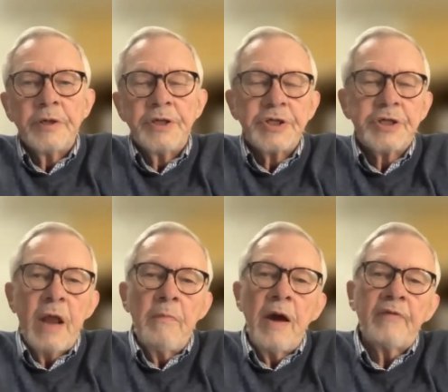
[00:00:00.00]
He just
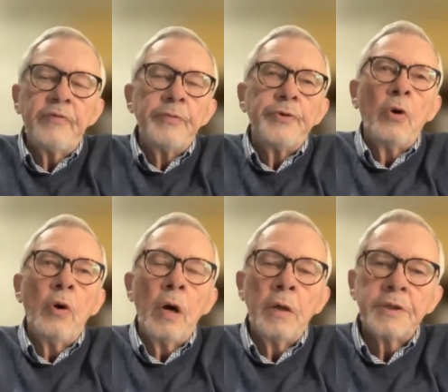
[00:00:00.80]
came back from
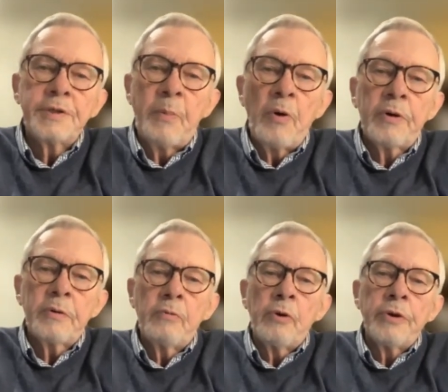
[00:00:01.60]
Doha, spoke
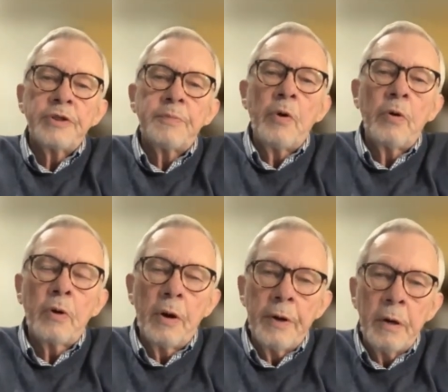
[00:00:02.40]
where he spoke
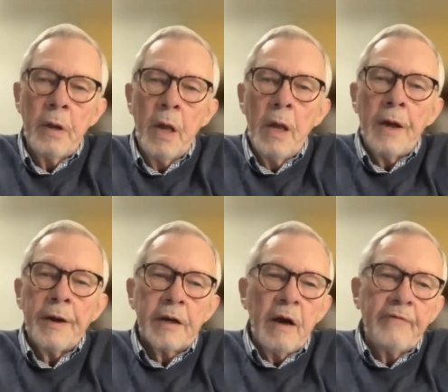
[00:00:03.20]
on a, at a
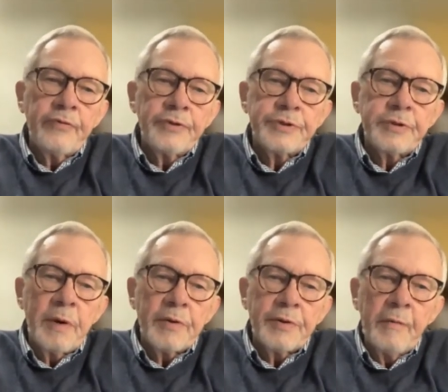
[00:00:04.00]
conference about